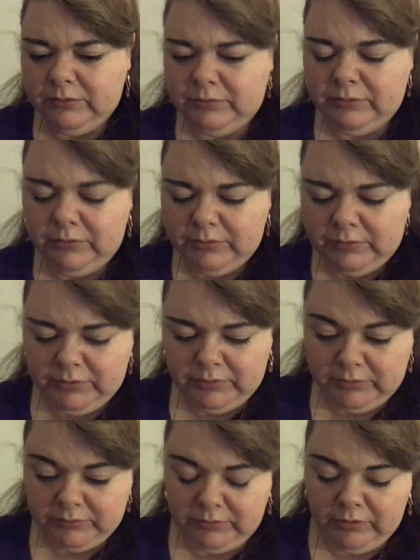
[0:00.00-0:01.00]
So
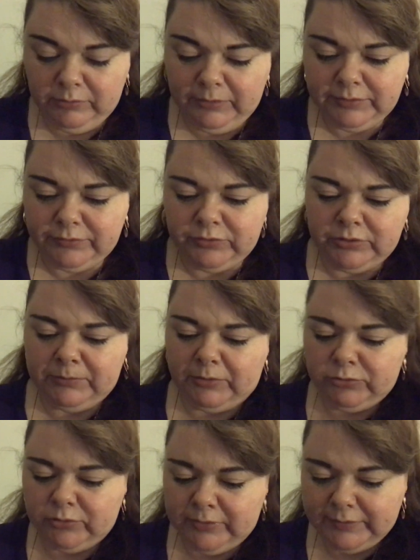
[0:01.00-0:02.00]
we've got quite a few of them
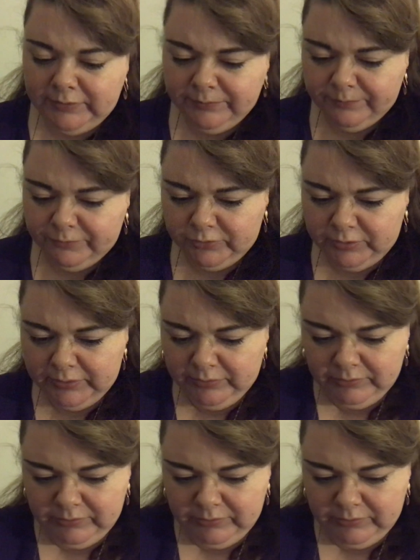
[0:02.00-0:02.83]
out already for you.